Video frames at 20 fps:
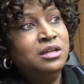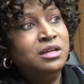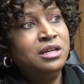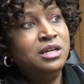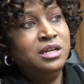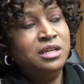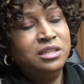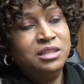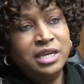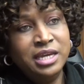
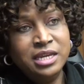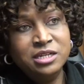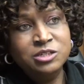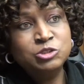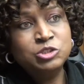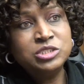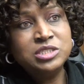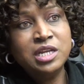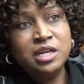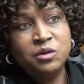and they
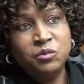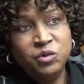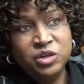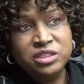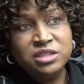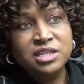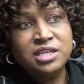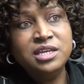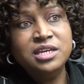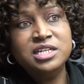understand
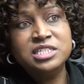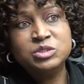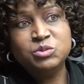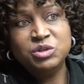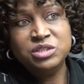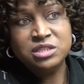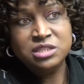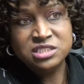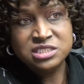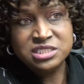with the kids,
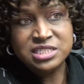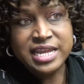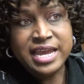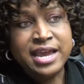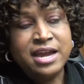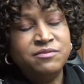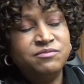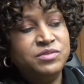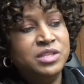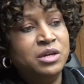with the
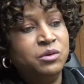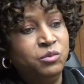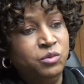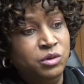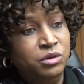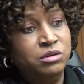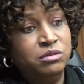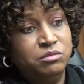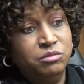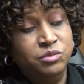staff that
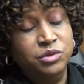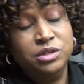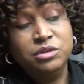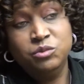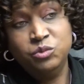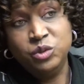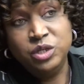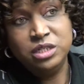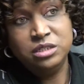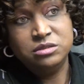we're we're
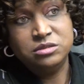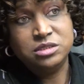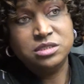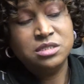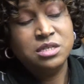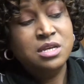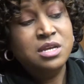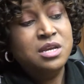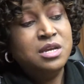winners.